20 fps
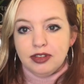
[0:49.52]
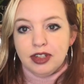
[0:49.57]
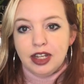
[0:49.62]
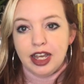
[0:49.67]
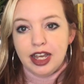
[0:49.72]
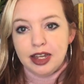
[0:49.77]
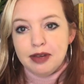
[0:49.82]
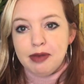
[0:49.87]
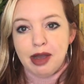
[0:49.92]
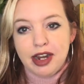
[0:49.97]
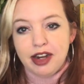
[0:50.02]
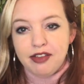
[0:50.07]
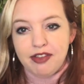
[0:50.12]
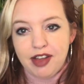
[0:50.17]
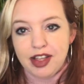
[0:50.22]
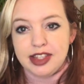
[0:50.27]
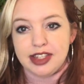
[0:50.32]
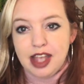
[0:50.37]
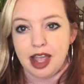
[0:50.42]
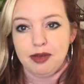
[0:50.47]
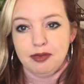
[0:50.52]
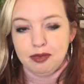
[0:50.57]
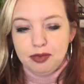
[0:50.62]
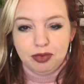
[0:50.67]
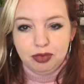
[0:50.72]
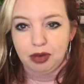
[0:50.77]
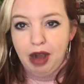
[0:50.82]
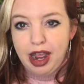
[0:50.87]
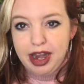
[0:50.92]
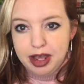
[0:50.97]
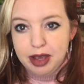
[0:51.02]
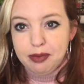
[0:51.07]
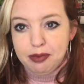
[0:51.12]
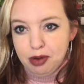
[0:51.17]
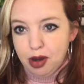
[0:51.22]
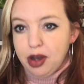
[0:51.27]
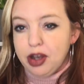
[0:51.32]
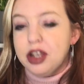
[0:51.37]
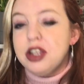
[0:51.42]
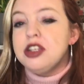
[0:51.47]
In my defense, I'm writing a
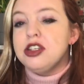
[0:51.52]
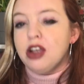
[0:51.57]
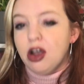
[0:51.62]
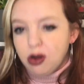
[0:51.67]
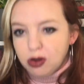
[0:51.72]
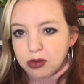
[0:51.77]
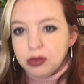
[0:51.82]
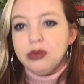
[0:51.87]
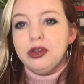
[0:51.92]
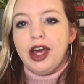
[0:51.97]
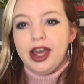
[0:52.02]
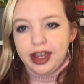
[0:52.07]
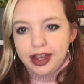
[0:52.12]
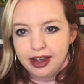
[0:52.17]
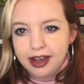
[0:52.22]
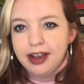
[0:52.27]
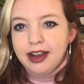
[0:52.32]
book, so like